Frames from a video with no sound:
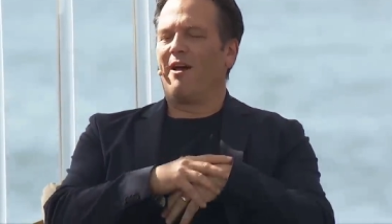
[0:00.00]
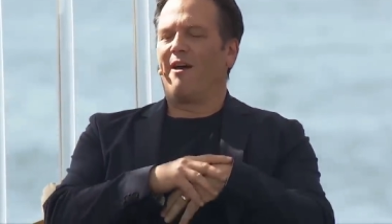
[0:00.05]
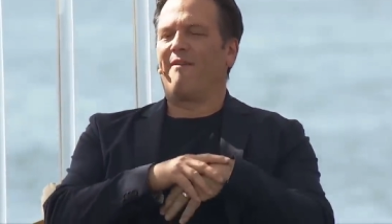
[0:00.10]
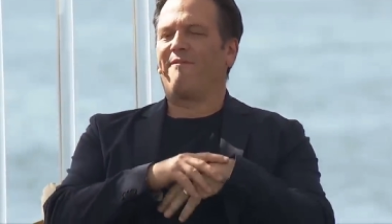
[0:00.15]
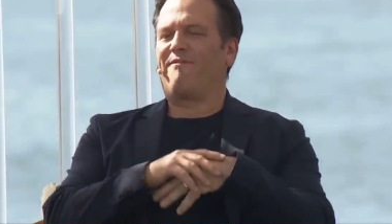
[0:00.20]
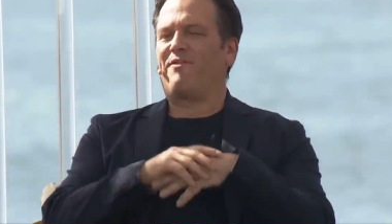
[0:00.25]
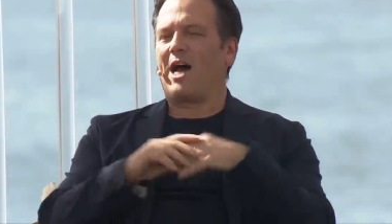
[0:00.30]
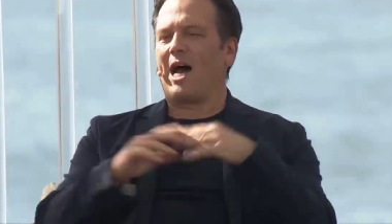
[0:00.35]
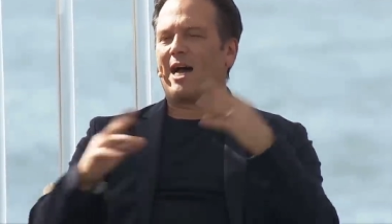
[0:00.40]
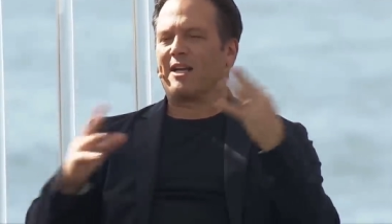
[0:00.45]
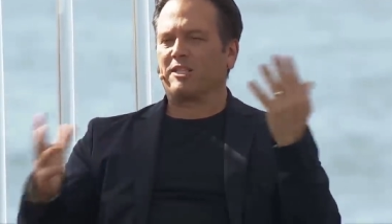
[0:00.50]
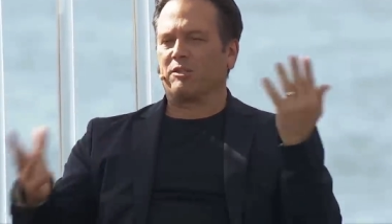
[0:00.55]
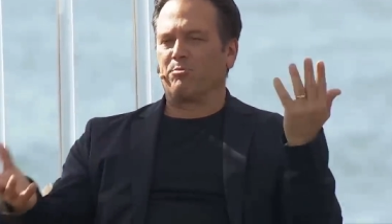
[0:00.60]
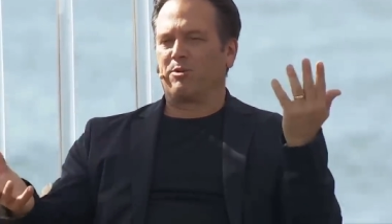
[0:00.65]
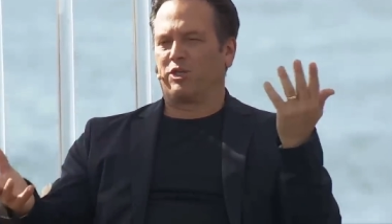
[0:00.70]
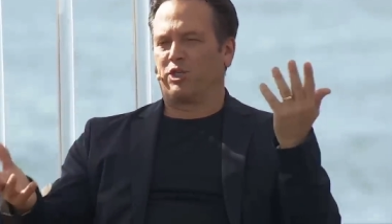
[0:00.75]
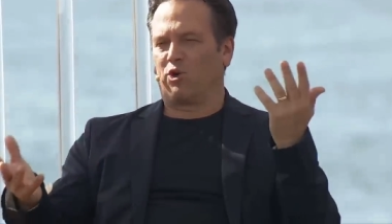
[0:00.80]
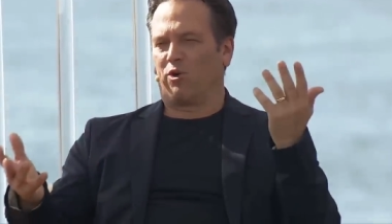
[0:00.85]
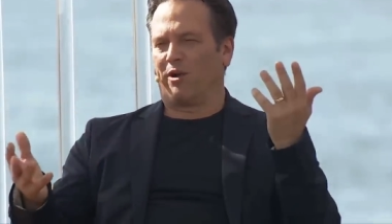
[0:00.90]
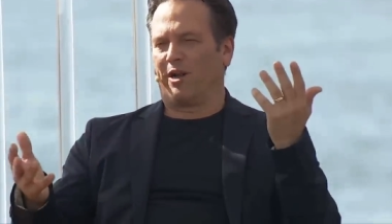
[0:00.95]
A vast
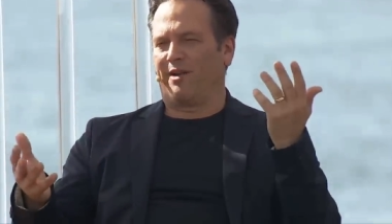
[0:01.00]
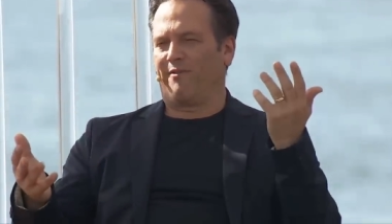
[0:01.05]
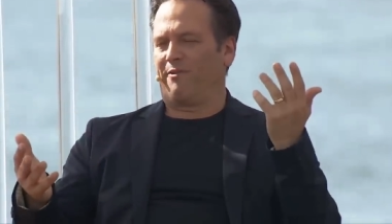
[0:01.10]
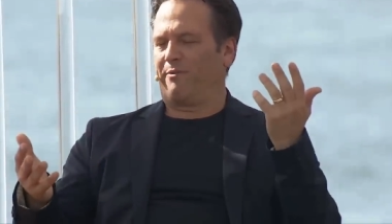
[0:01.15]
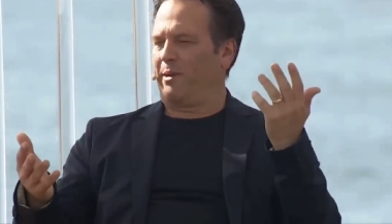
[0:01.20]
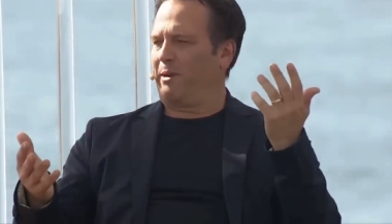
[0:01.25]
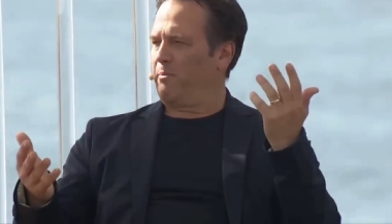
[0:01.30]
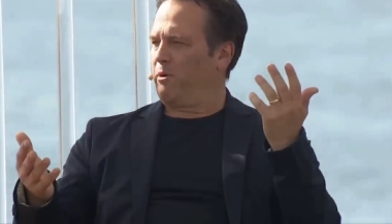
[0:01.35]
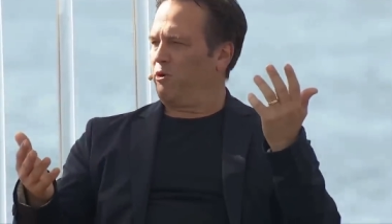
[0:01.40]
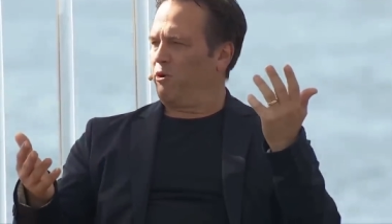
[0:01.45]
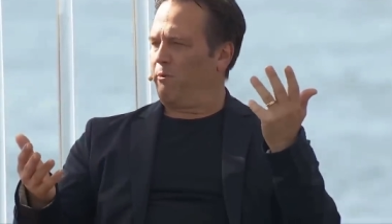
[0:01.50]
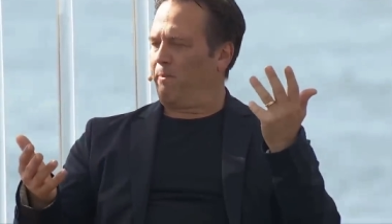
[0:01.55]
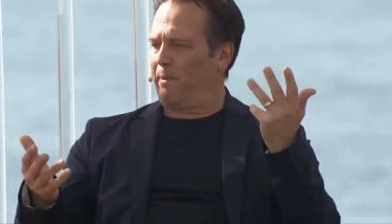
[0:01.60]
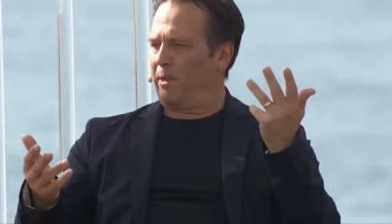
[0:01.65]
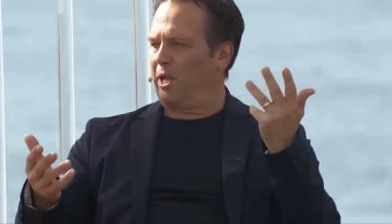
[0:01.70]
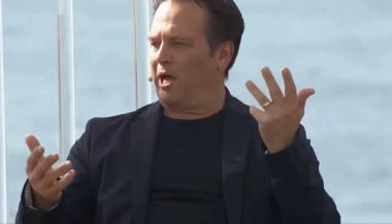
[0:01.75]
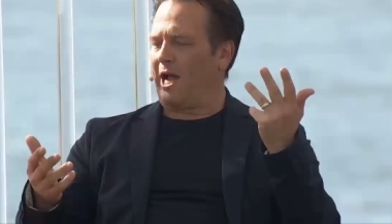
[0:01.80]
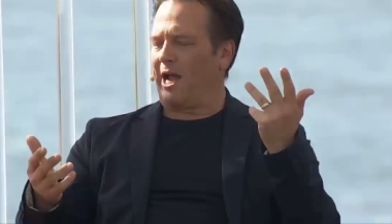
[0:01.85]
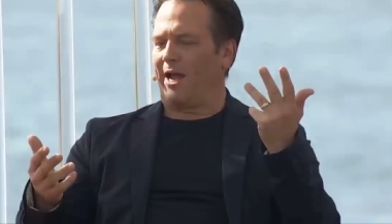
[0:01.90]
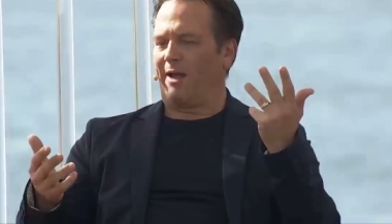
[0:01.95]
majority of the people who
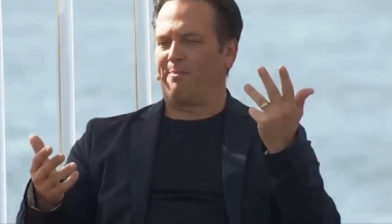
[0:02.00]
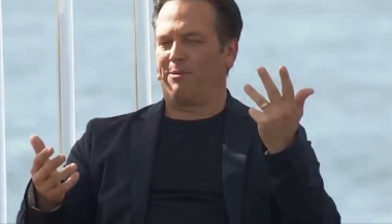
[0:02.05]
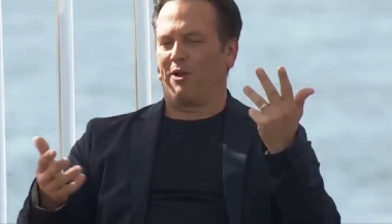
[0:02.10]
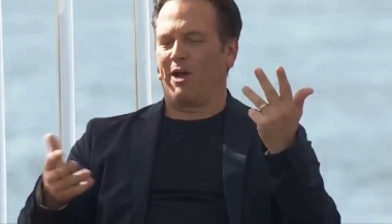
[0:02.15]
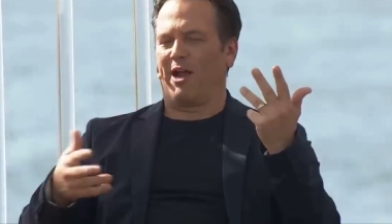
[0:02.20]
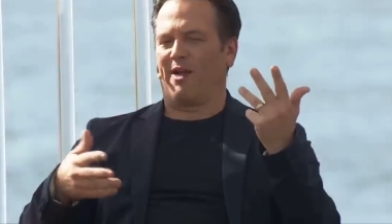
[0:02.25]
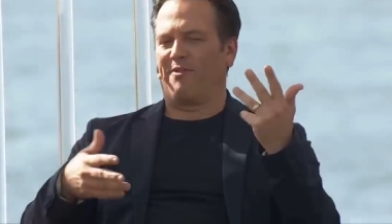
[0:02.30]
play play